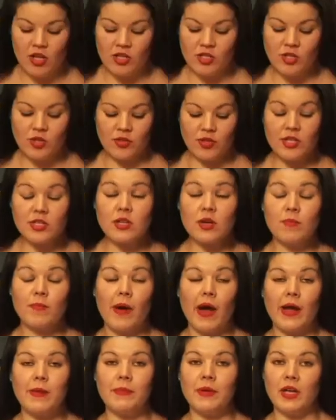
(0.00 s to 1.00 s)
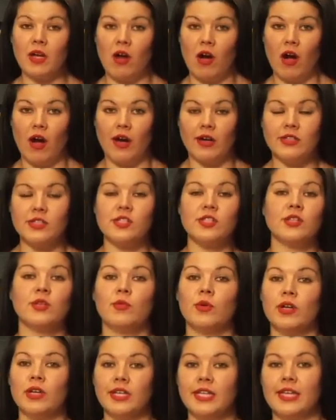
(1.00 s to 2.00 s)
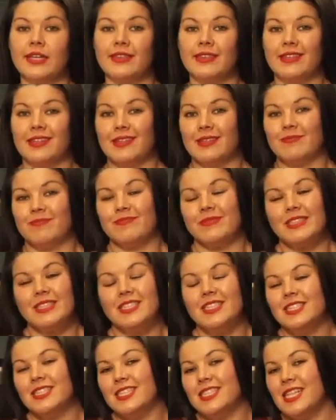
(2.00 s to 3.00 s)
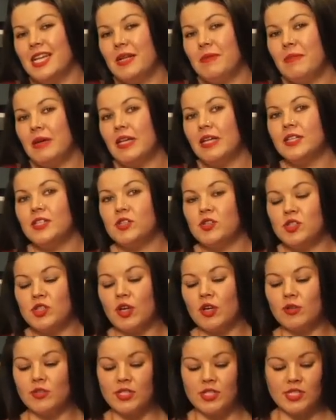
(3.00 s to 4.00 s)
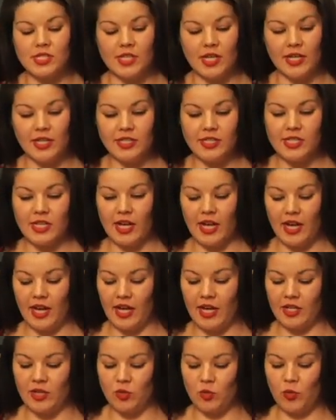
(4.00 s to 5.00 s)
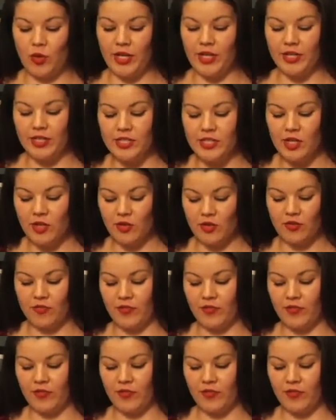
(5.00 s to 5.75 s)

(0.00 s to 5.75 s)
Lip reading: So these are piping hot, so you wanna get them 10 minutes or so to sit and wait until they're